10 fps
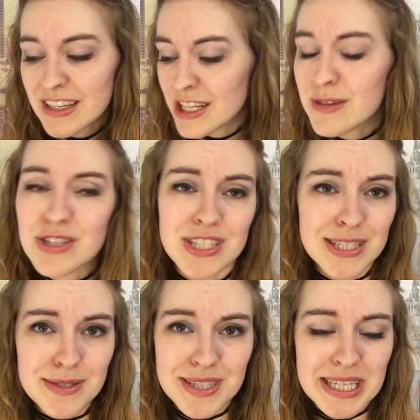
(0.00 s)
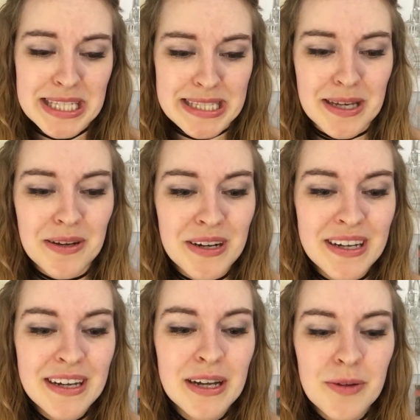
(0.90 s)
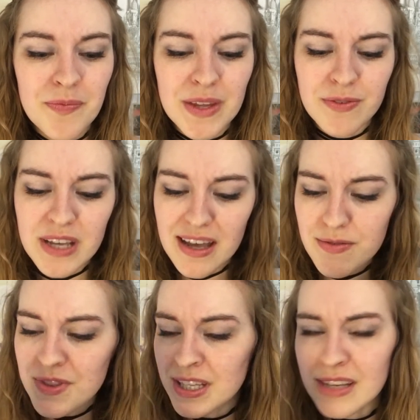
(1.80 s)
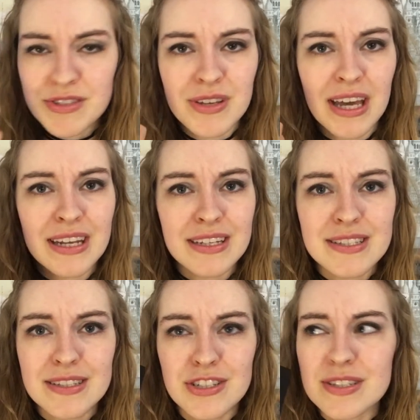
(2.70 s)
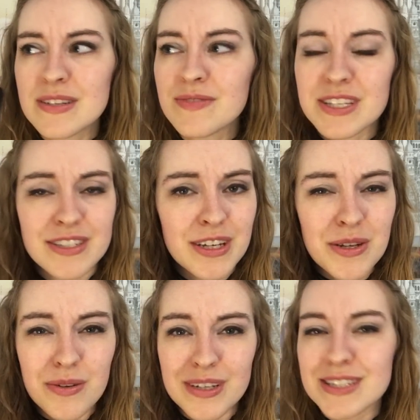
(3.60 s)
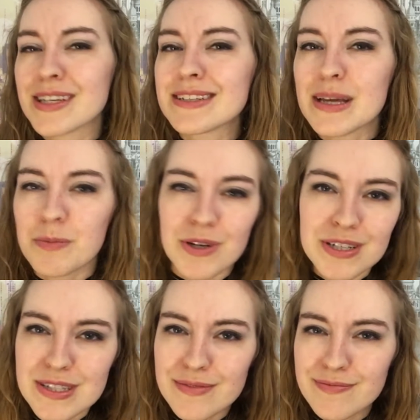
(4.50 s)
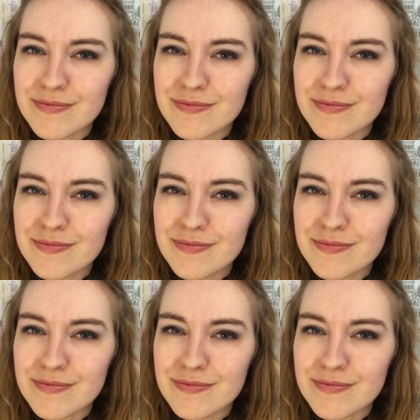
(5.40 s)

It was just useless, so if you have one that gives you headaches, just invest in a new one. It's like 10 bucks.